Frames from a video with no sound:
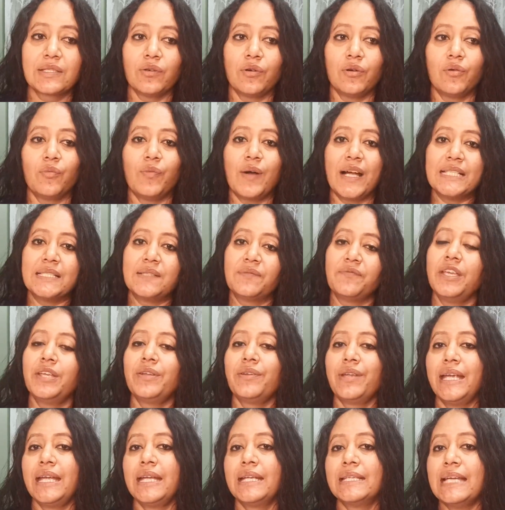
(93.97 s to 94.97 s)
So once we
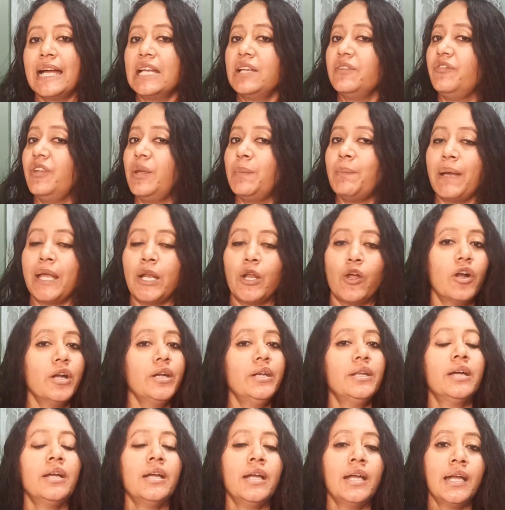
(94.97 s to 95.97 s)
read that, we may
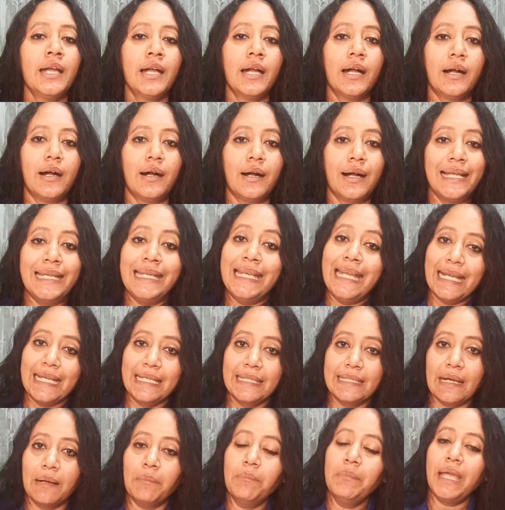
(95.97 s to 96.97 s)
not
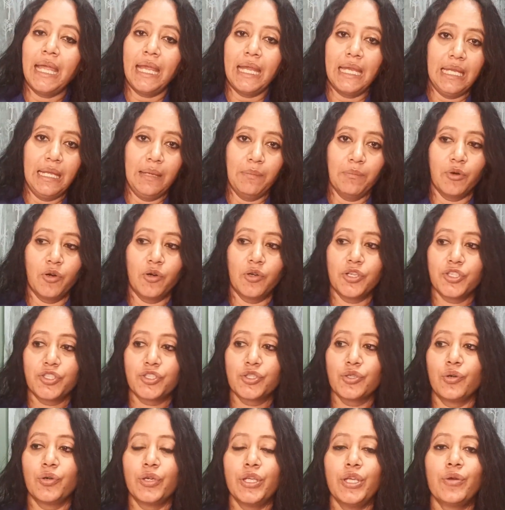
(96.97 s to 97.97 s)
need them anymore.
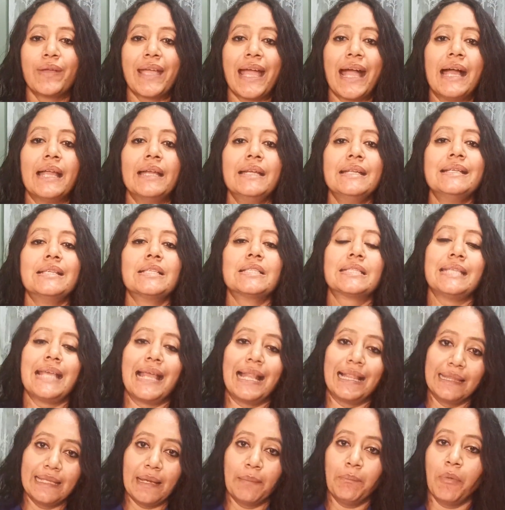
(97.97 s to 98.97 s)
So you can
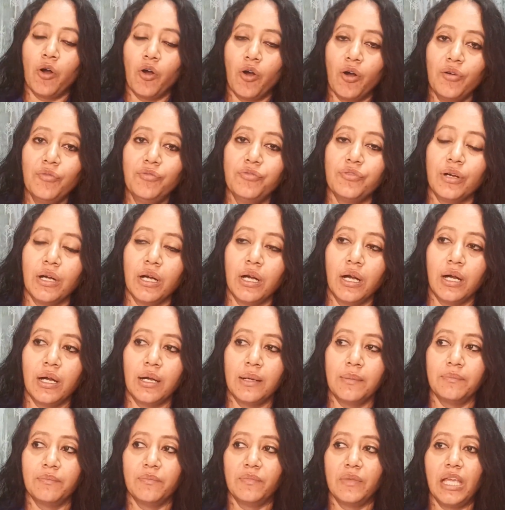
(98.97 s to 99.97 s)
sell them off
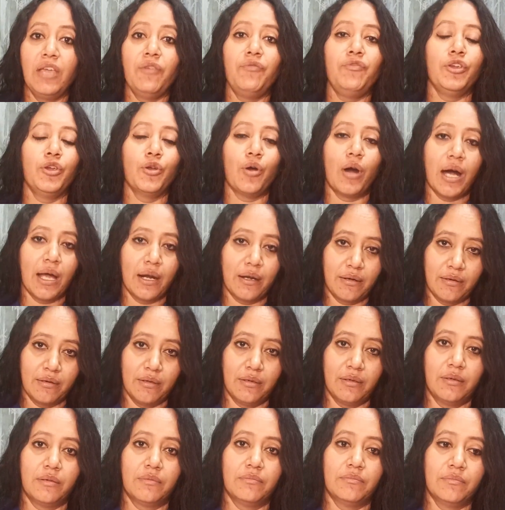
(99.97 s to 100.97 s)
if you are
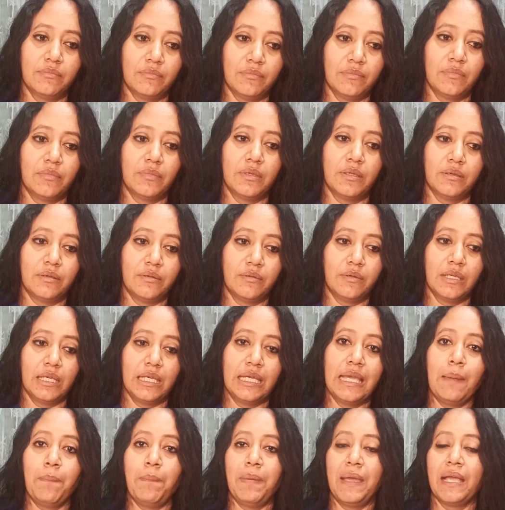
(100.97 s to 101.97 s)

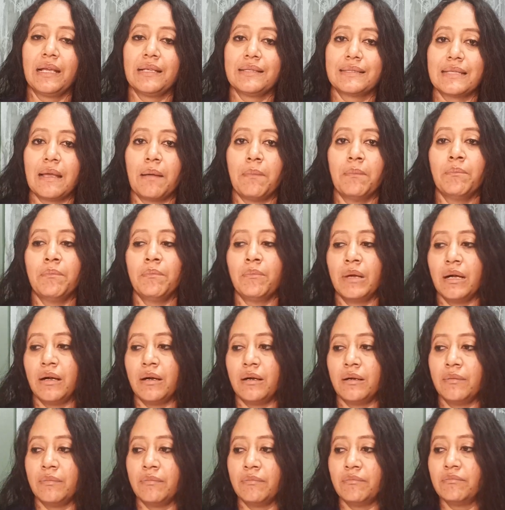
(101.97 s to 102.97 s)
keeping some
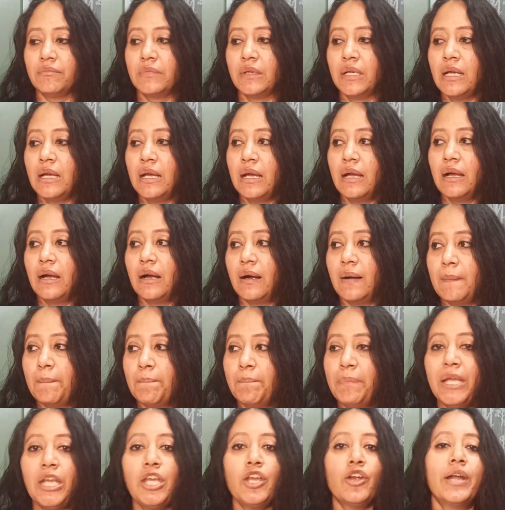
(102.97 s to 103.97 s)

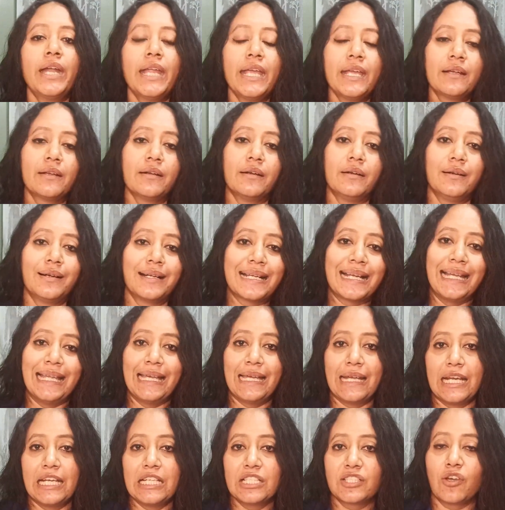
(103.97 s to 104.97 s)
periodic
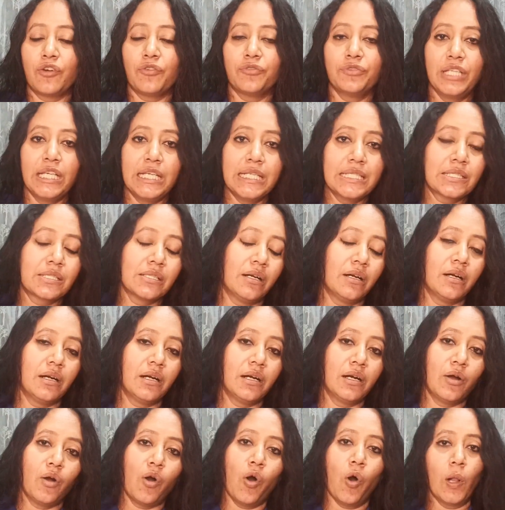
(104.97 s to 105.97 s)
clearance of these
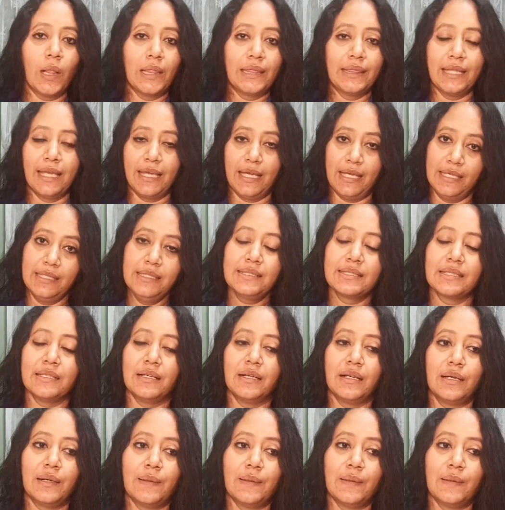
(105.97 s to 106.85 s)
all things.